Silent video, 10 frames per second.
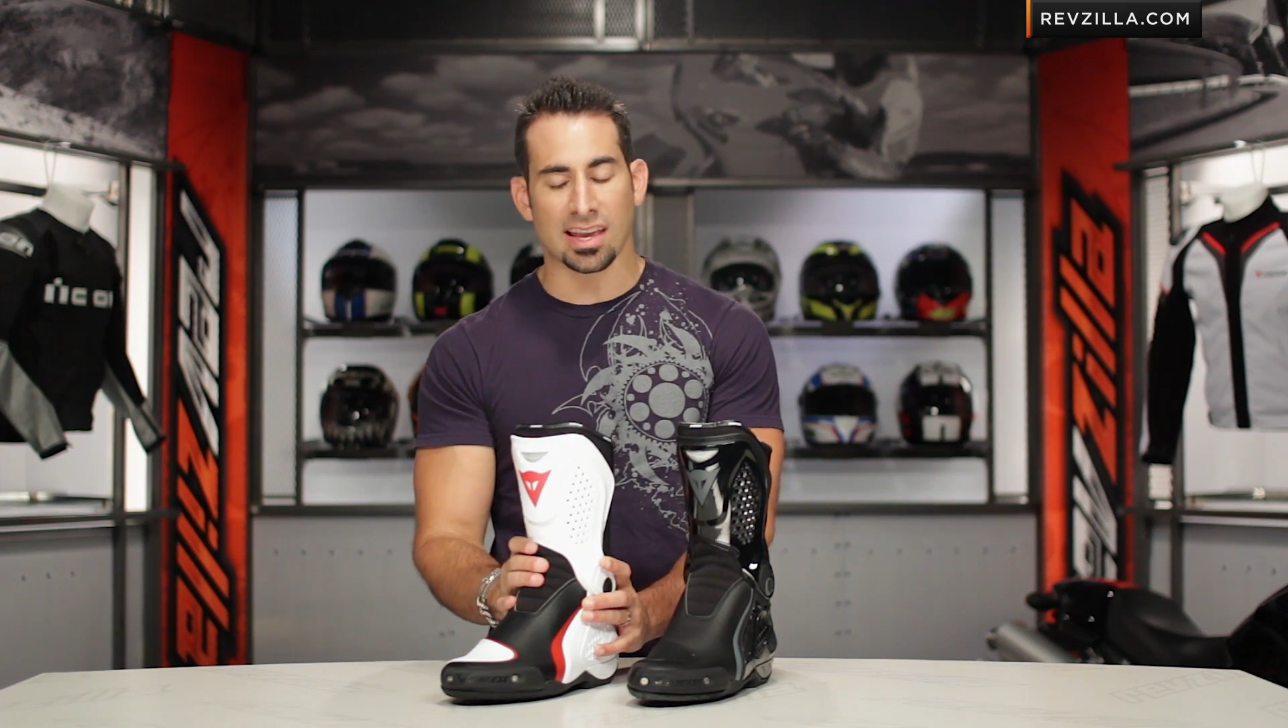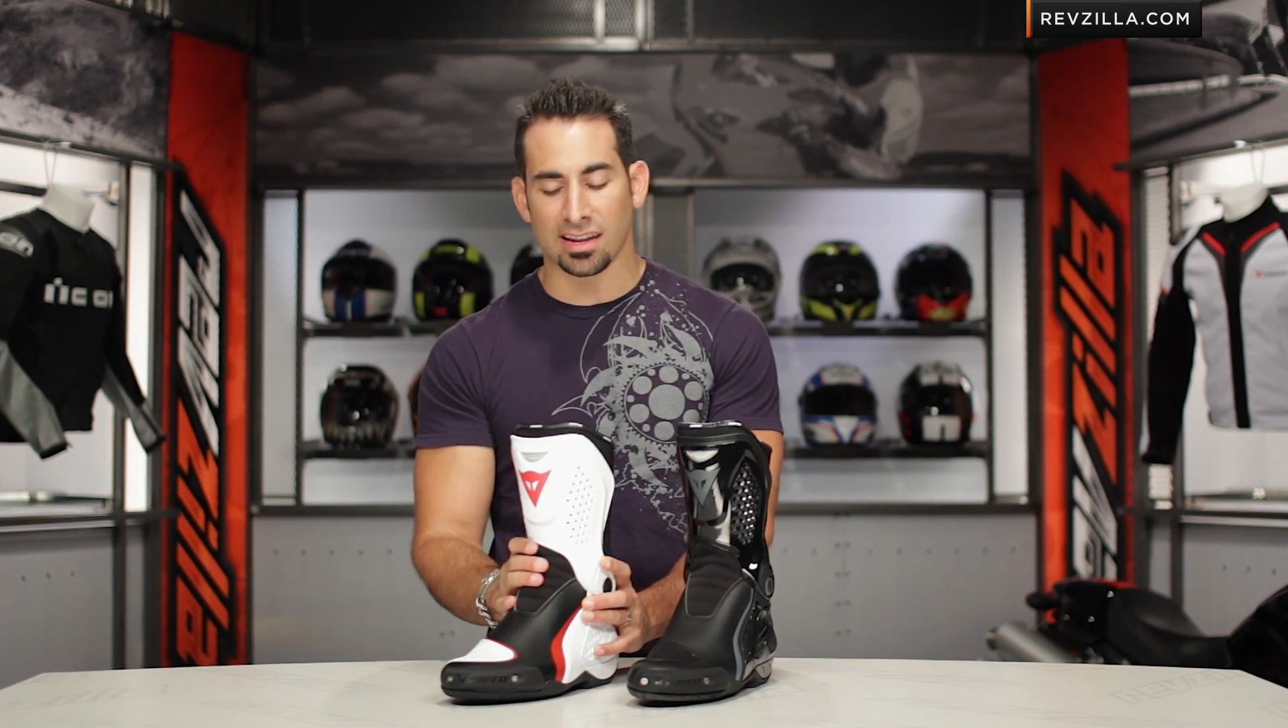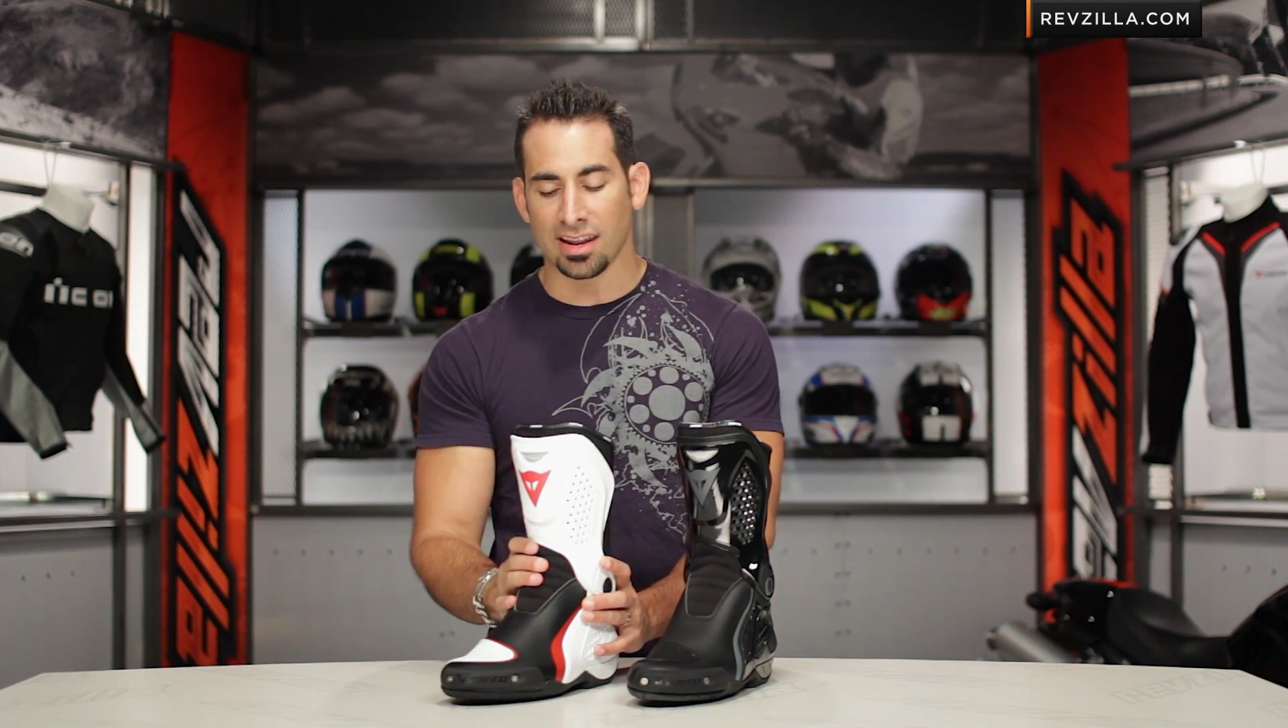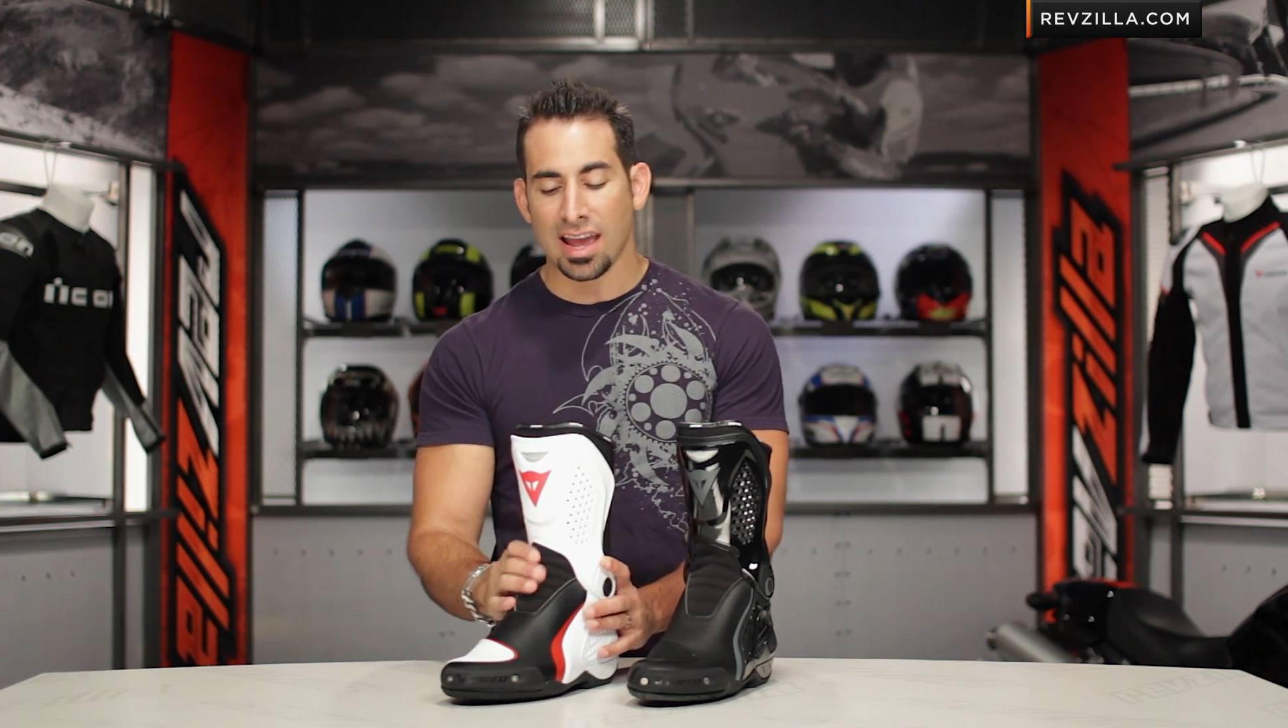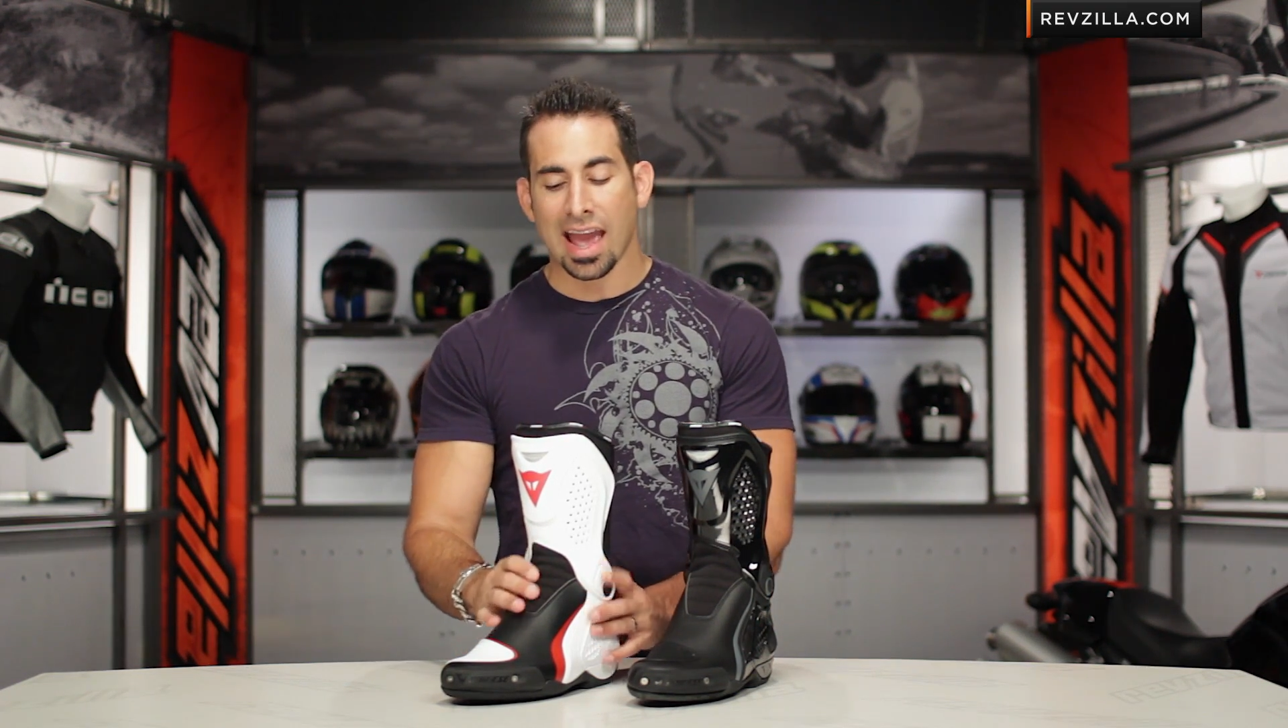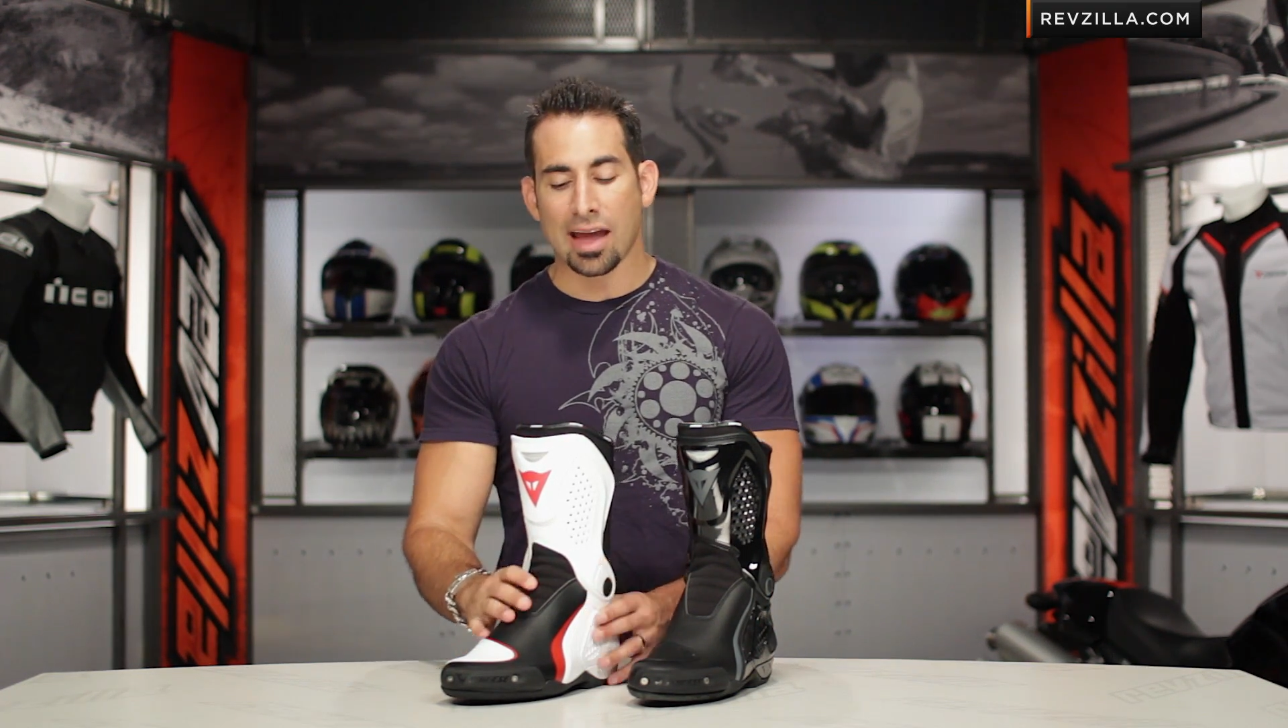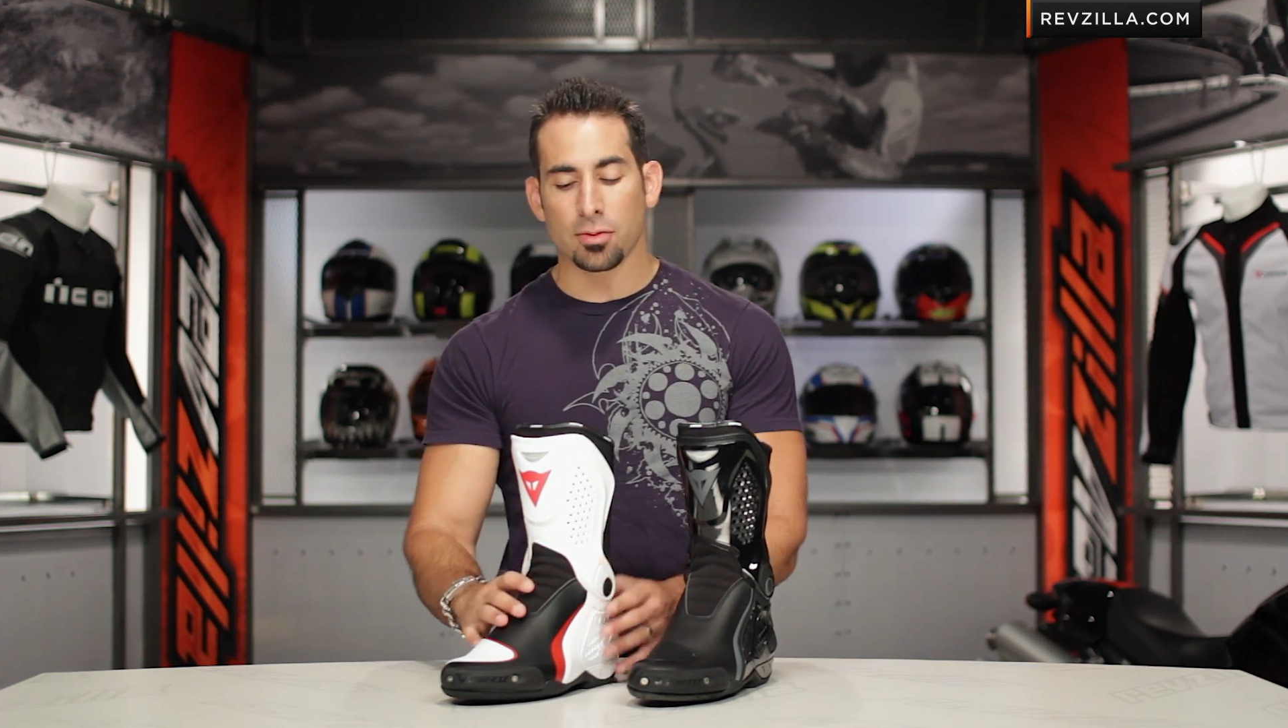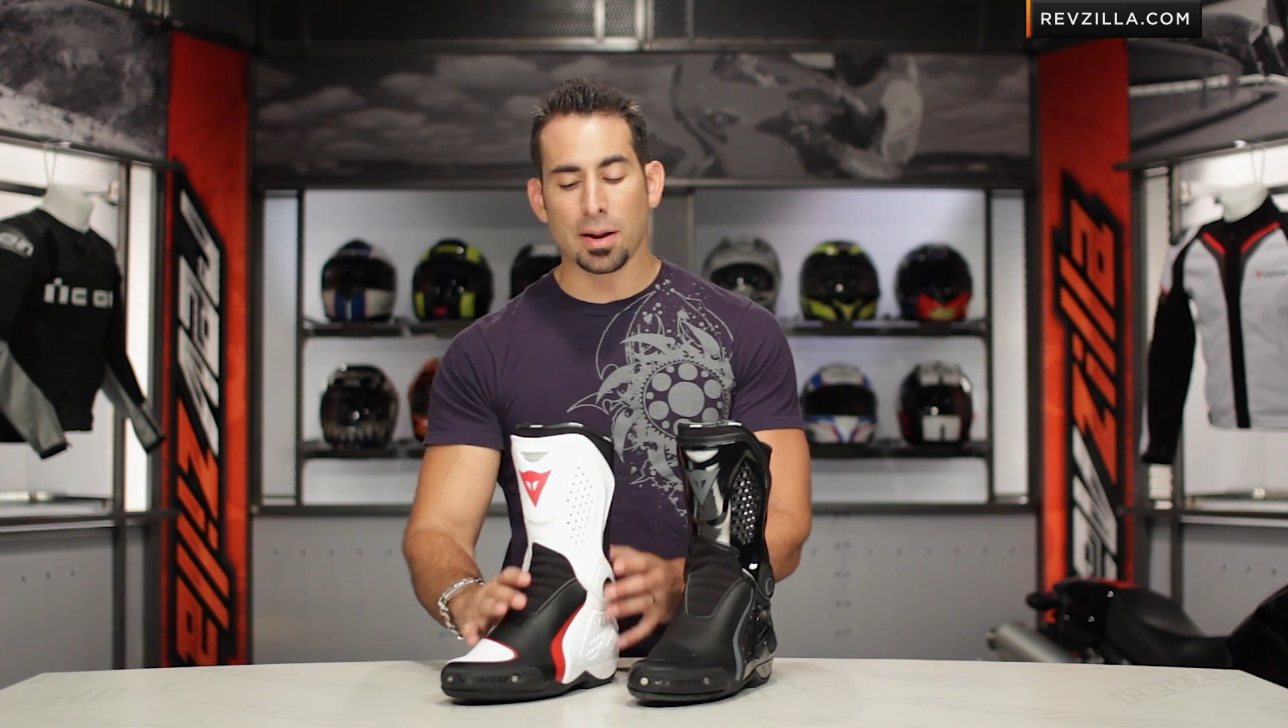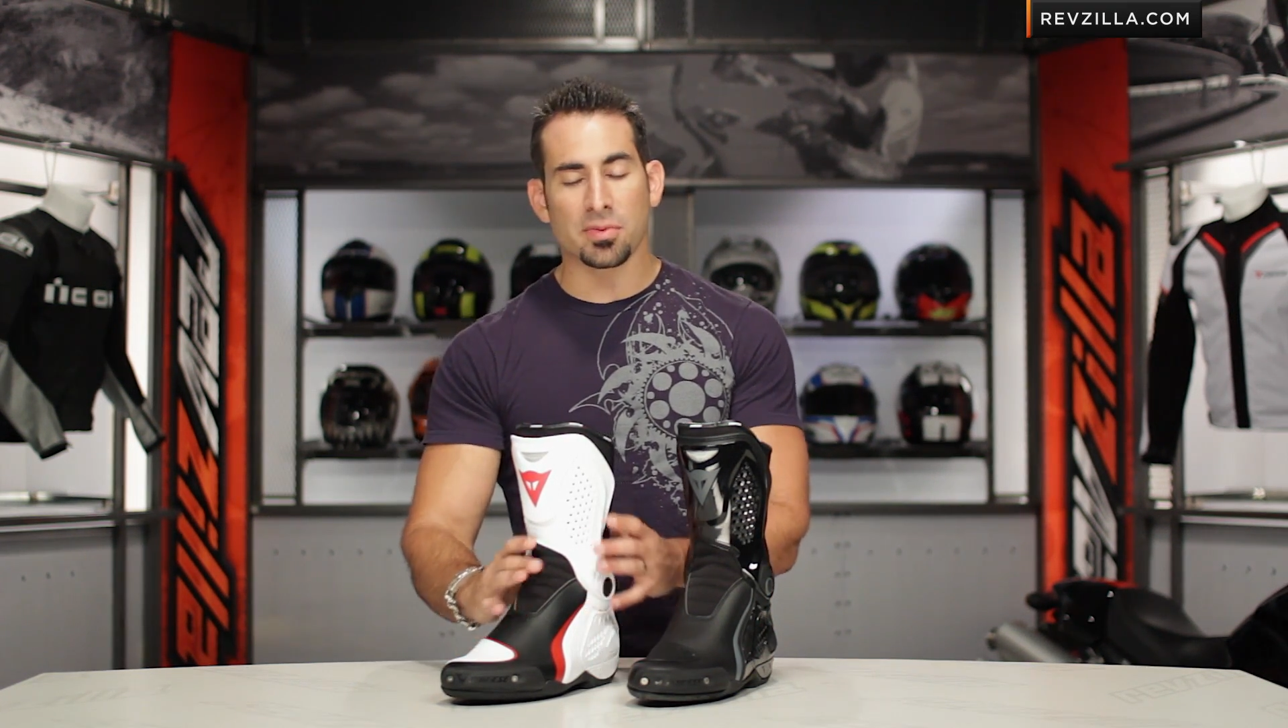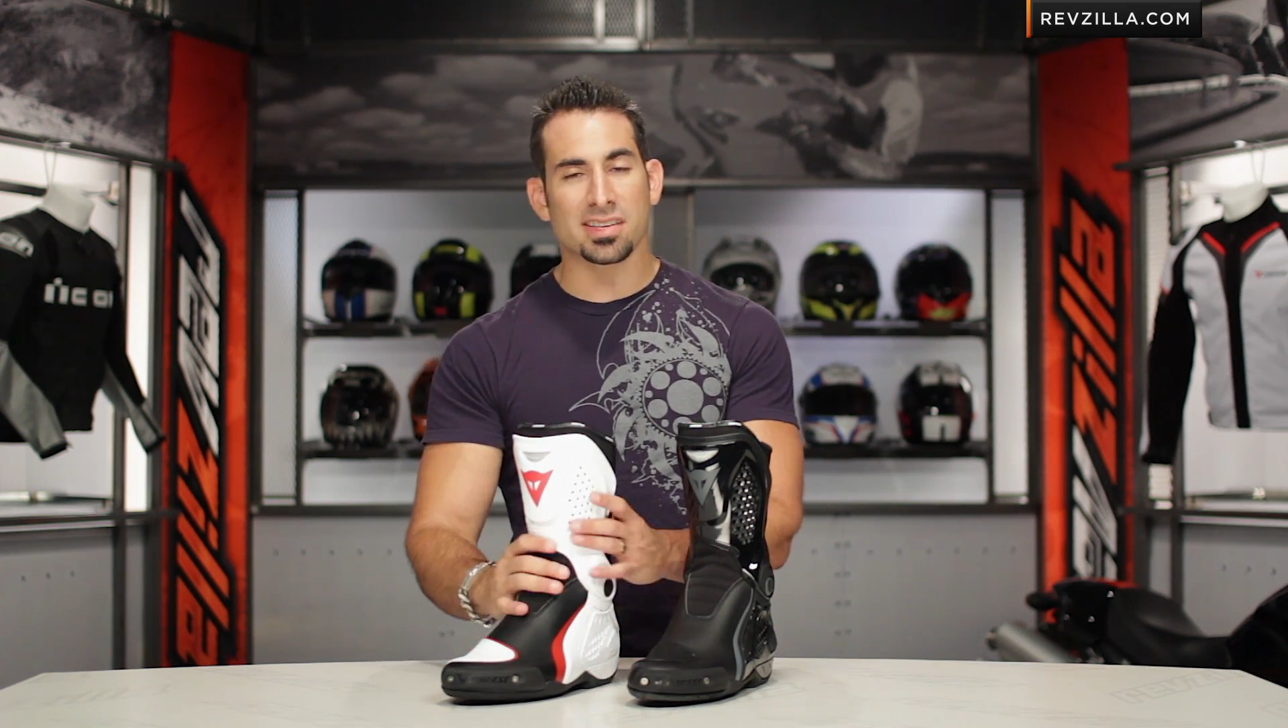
In, and remember,